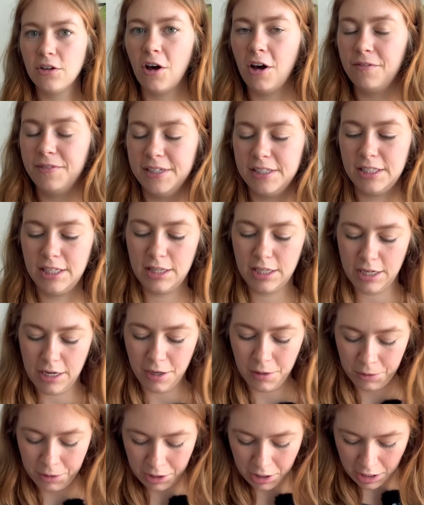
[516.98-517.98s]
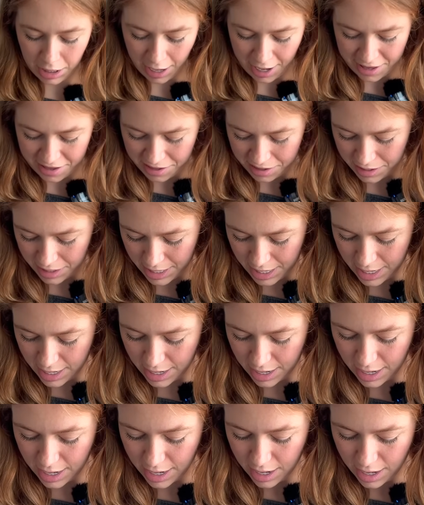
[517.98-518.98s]
obviously the color. I
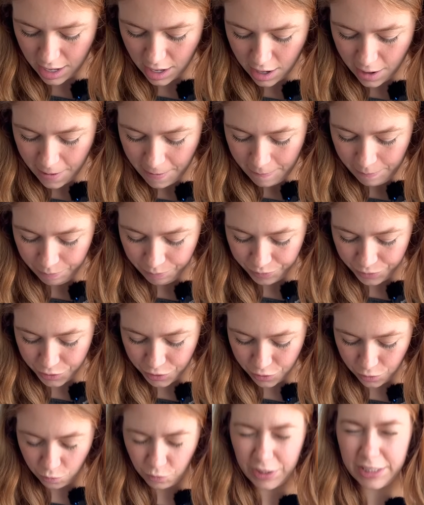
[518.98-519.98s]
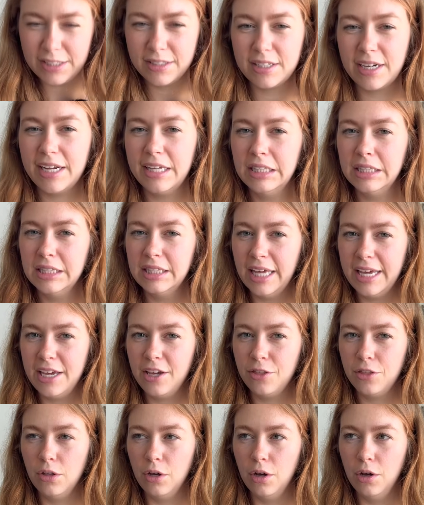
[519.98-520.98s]
think the reason that I
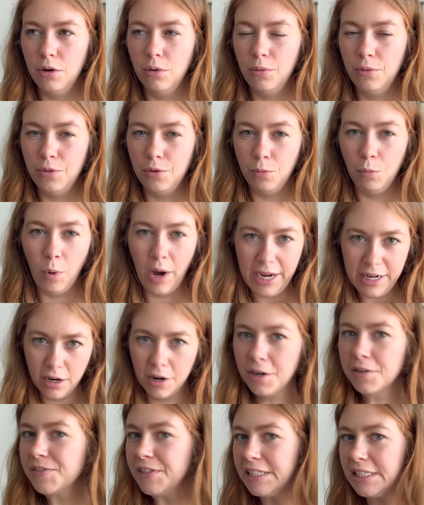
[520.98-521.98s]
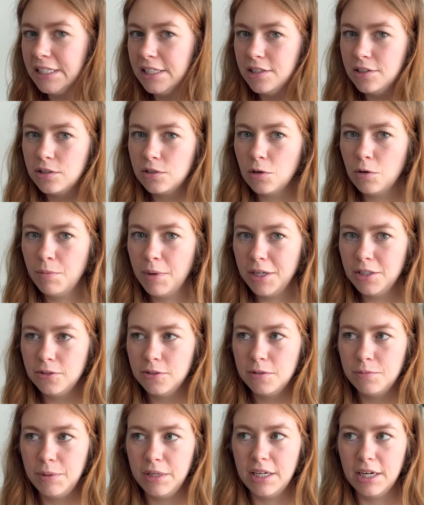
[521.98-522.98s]
like the white harvest tee so much
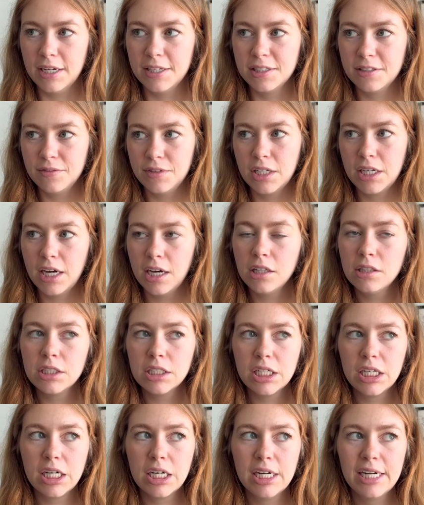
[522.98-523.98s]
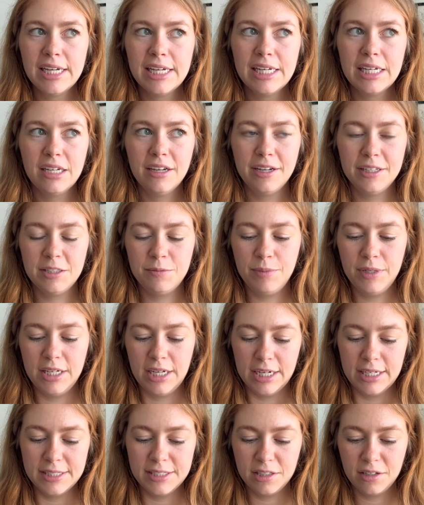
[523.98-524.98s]
is because of the color. It's
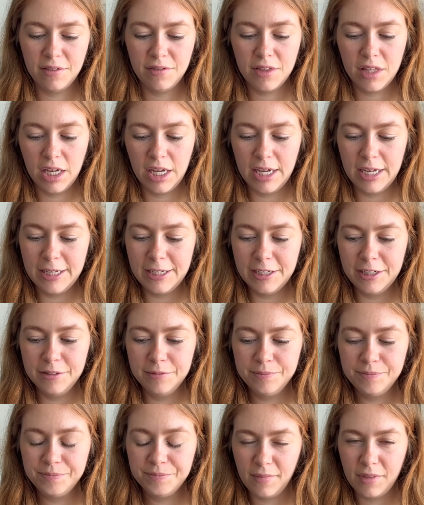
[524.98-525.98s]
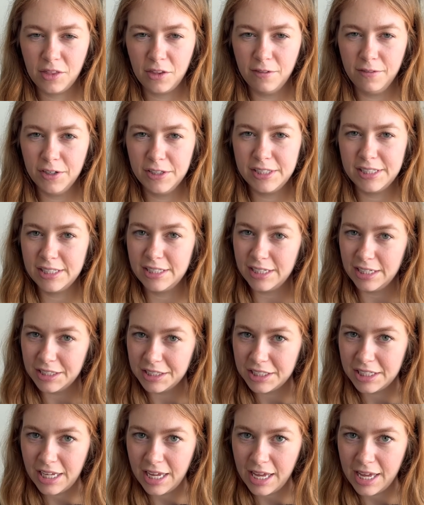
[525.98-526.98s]
because of the
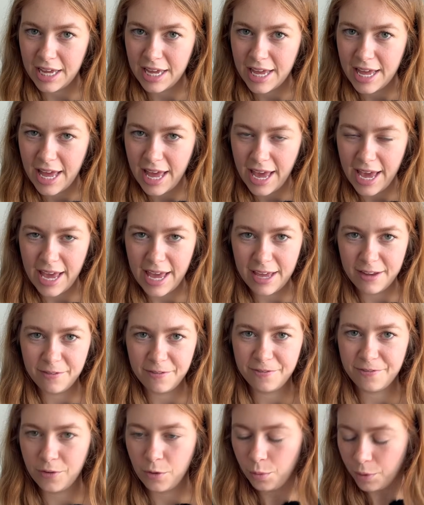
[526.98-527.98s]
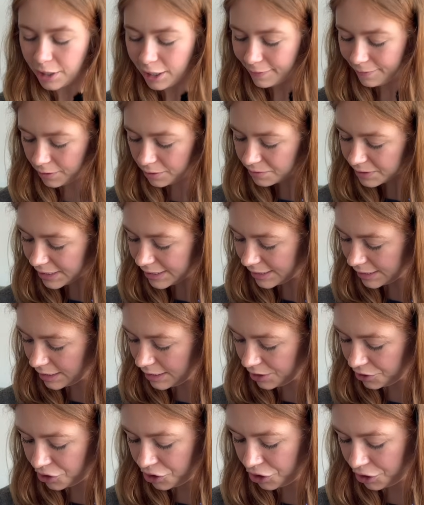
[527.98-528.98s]
versatility. And for whatever reason,
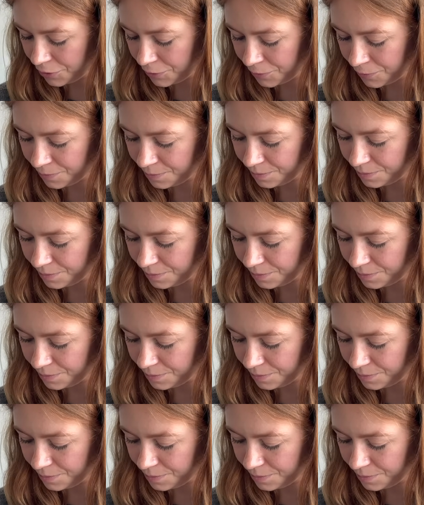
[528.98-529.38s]
this just